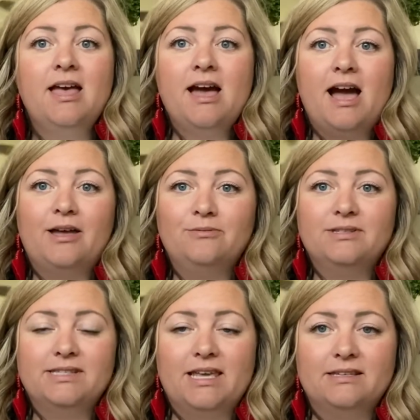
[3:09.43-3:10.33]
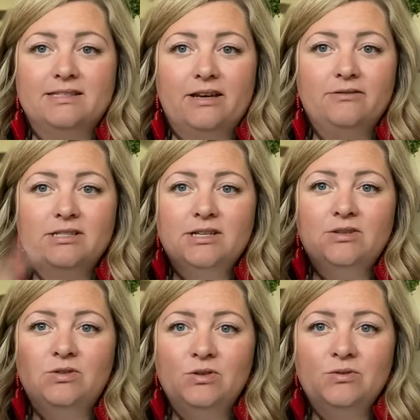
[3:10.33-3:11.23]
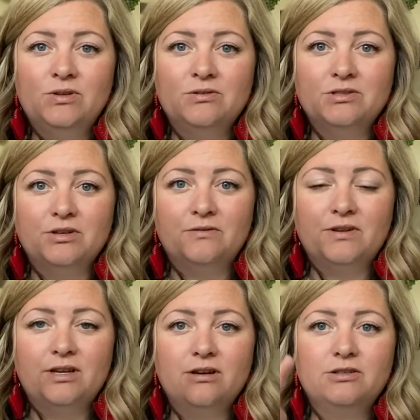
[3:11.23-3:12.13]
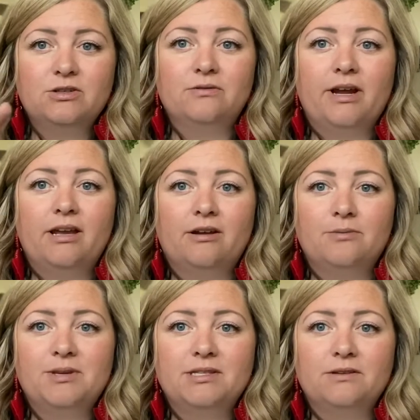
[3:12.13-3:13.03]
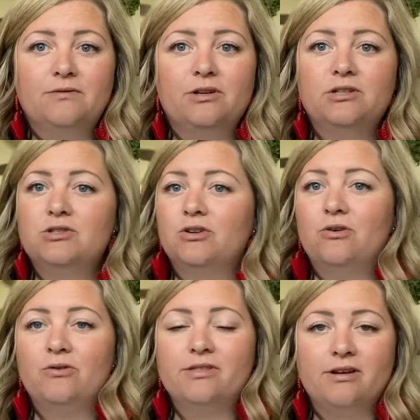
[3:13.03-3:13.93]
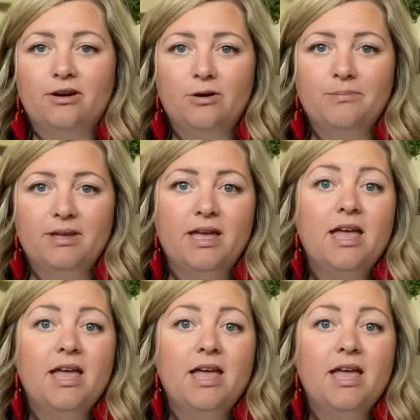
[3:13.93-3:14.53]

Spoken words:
I will say a sound. You use your finger to write on a piece of furniture or the carpet